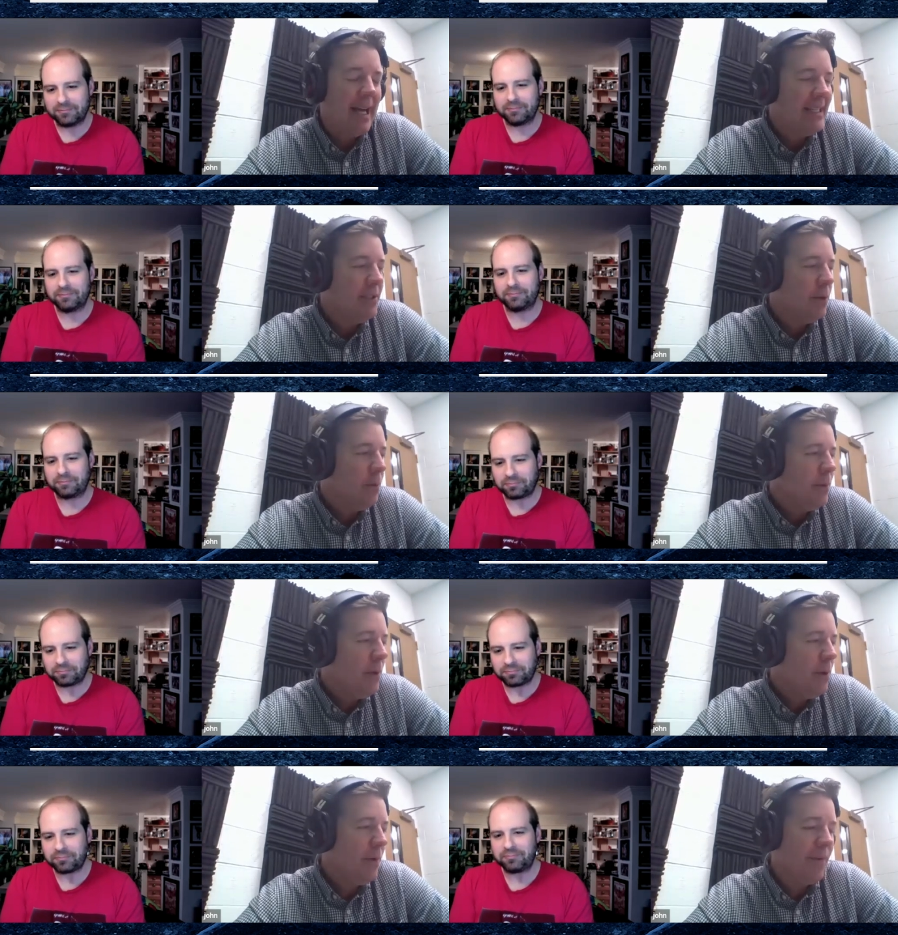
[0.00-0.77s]
Speaker 1: I don't
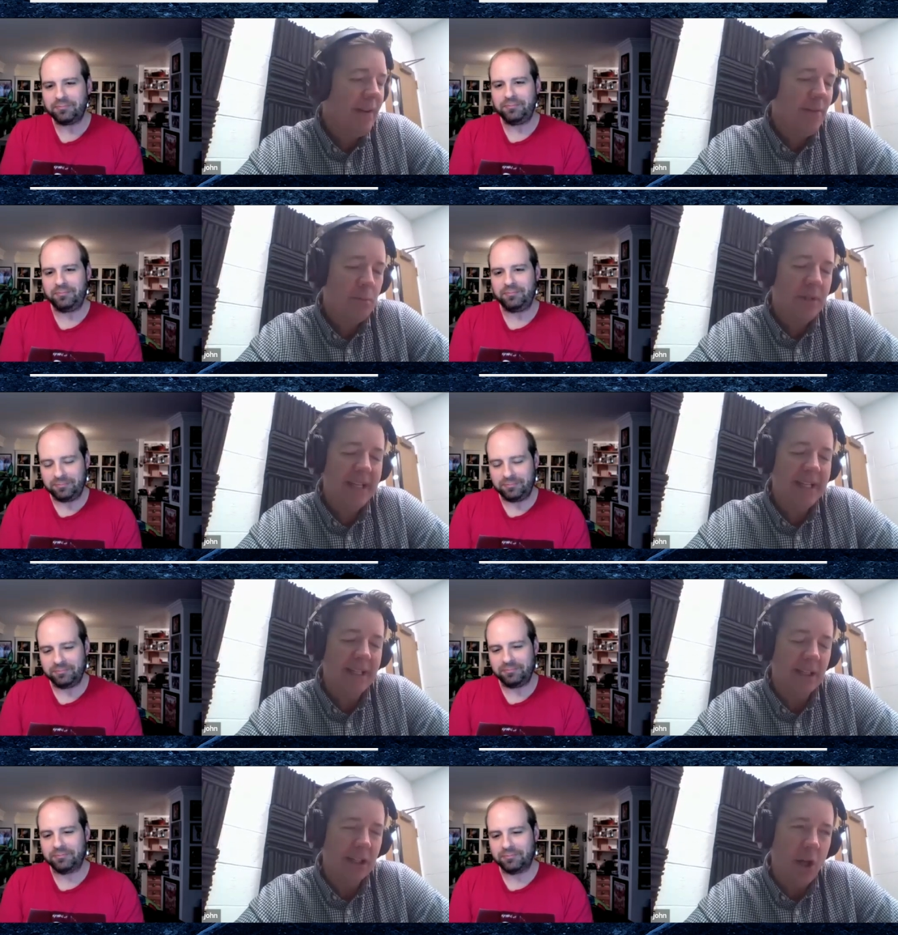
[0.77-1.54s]
know if I ever played
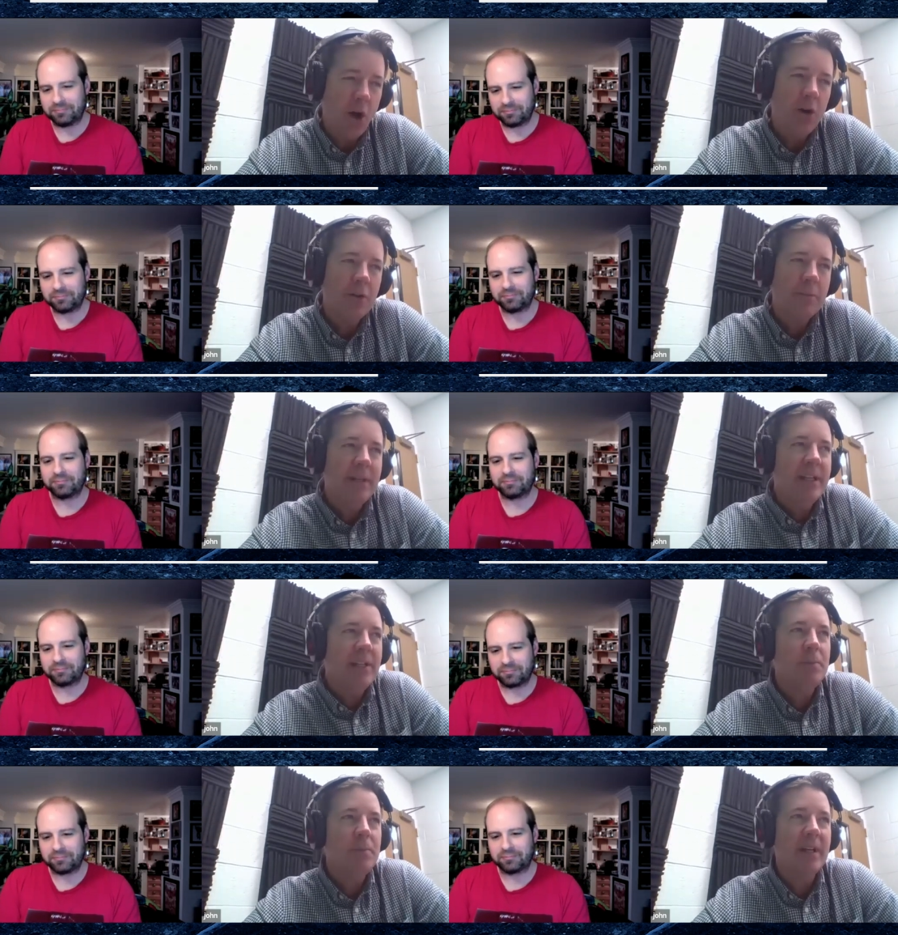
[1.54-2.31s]
Long
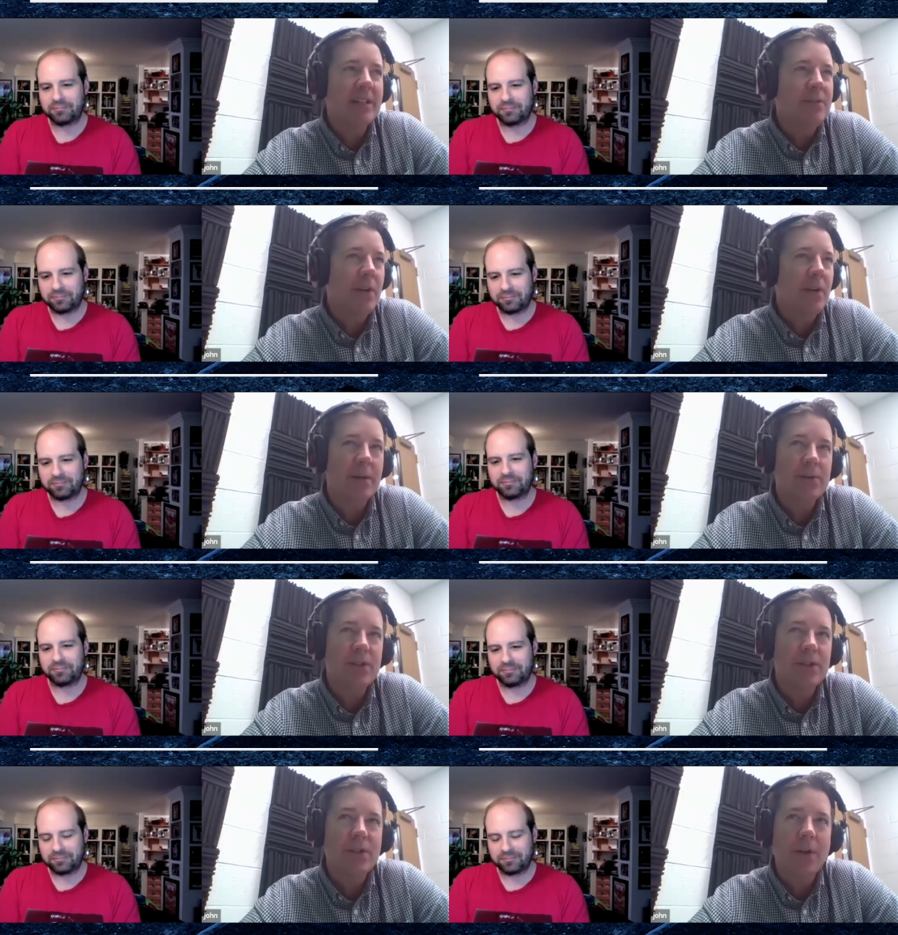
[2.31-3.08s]
Beach, but it's funny. I was
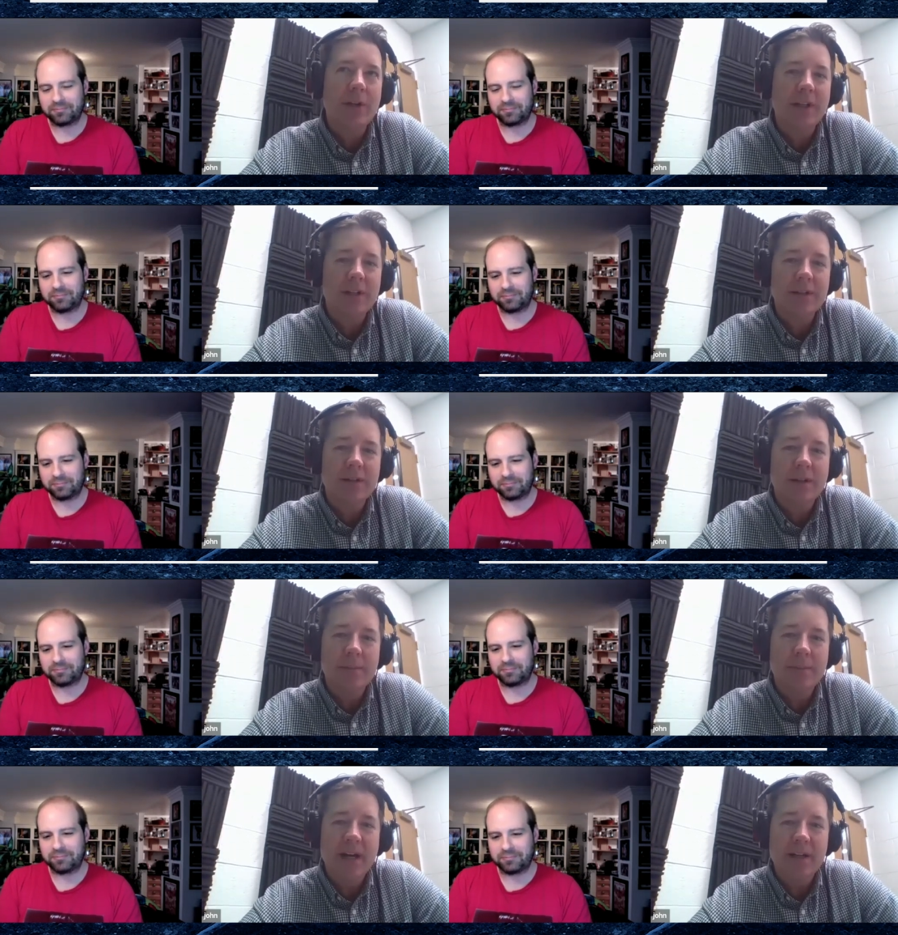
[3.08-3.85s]
just talking
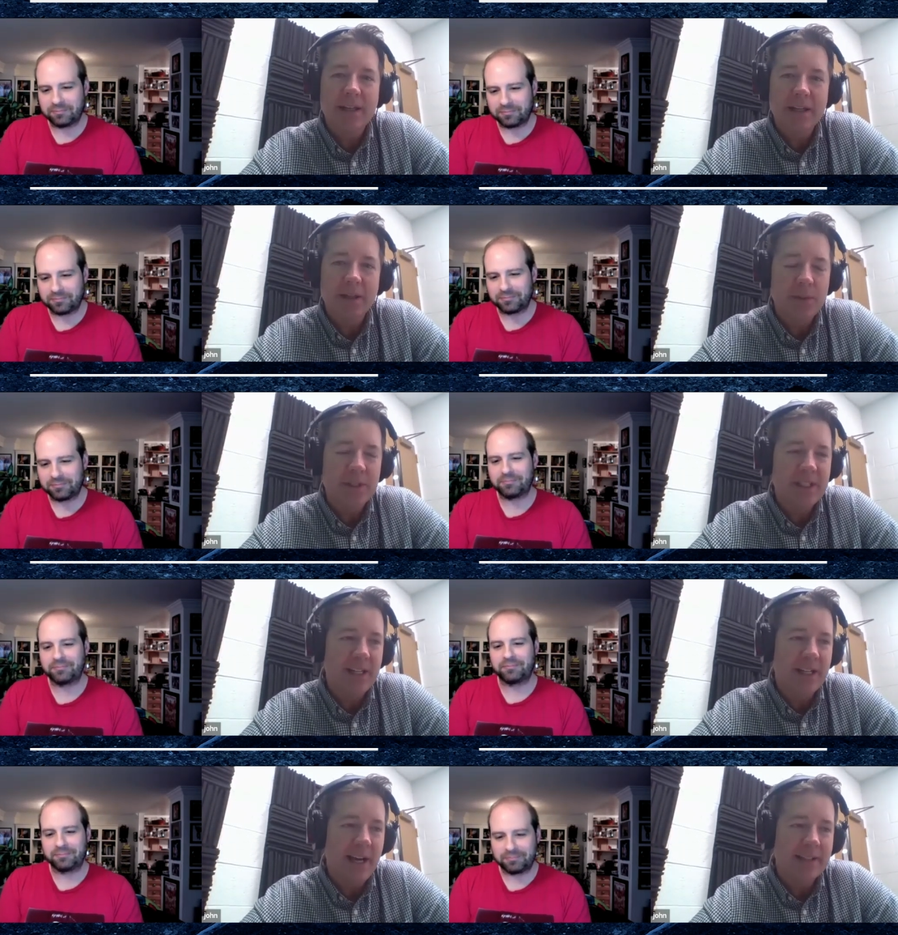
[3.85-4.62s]
about a gig we did
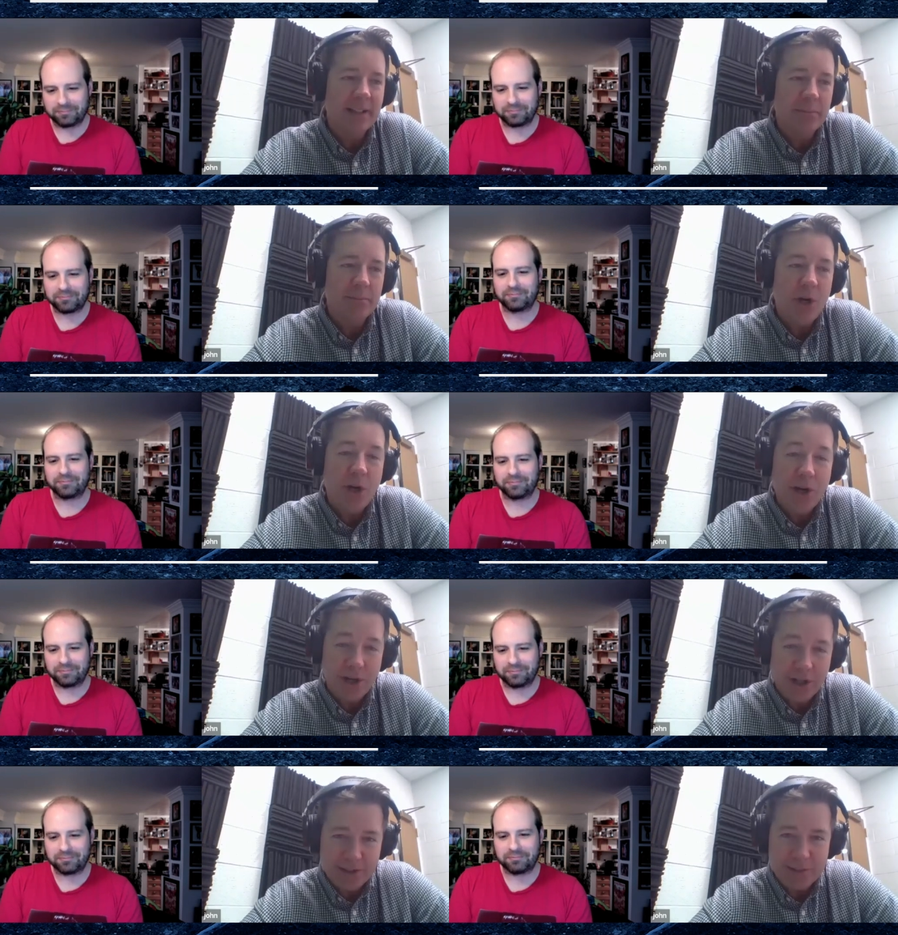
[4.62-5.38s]
in Island
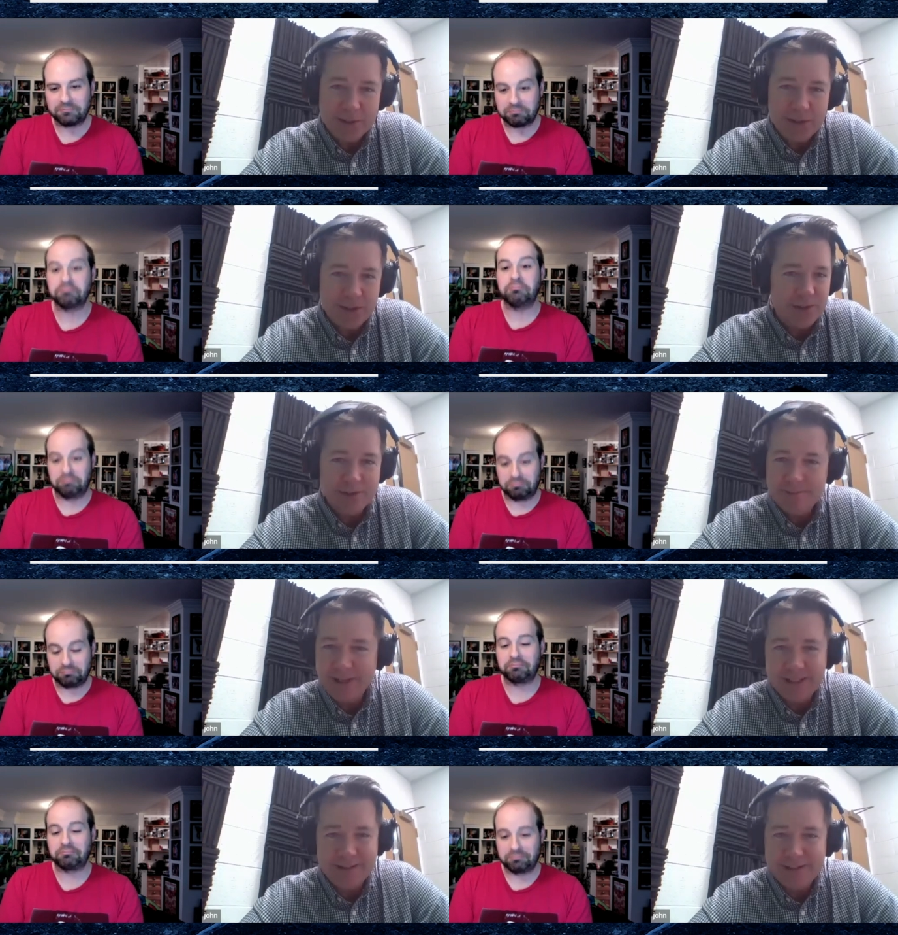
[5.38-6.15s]
Park, which is
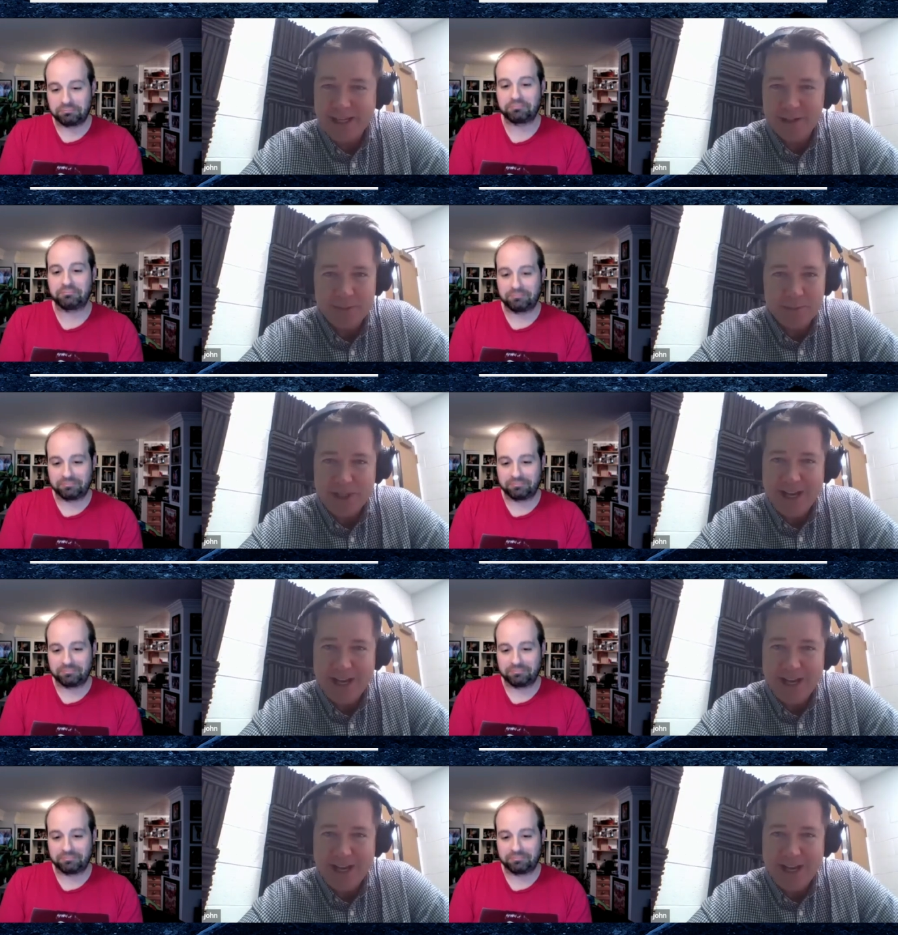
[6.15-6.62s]
right down the